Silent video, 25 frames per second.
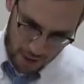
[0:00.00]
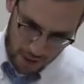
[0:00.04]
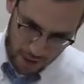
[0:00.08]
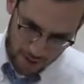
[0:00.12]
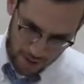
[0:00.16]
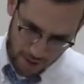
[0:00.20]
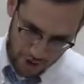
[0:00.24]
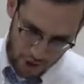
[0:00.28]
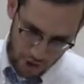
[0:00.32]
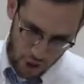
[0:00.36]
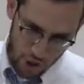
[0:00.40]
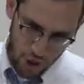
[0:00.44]

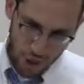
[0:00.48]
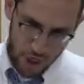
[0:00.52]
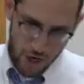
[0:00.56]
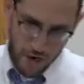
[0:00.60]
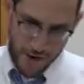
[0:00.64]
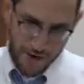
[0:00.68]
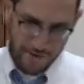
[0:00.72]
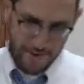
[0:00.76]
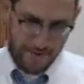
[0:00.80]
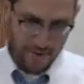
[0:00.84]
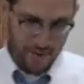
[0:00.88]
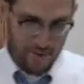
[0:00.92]
The Shulchan
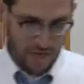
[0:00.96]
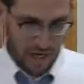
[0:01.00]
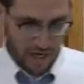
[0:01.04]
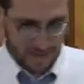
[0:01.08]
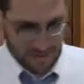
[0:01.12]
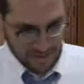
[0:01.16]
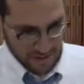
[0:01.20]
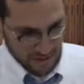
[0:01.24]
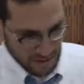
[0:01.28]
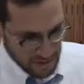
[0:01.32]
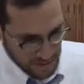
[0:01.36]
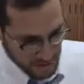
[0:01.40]
Aruch
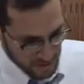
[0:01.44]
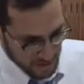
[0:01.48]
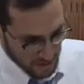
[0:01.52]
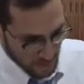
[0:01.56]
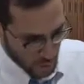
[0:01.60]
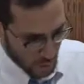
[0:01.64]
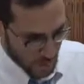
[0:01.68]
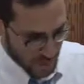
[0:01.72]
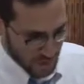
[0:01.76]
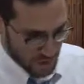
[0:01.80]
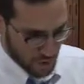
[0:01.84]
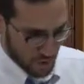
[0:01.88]
discusses,
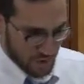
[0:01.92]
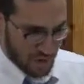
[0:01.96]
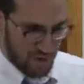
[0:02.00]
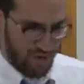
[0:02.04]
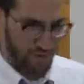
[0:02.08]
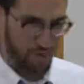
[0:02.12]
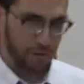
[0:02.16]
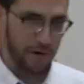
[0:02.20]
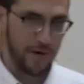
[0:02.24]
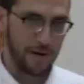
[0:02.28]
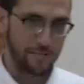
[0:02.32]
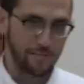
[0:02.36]
source
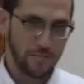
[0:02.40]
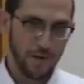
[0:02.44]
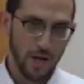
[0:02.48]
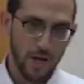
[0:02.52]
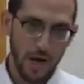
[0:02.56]
33.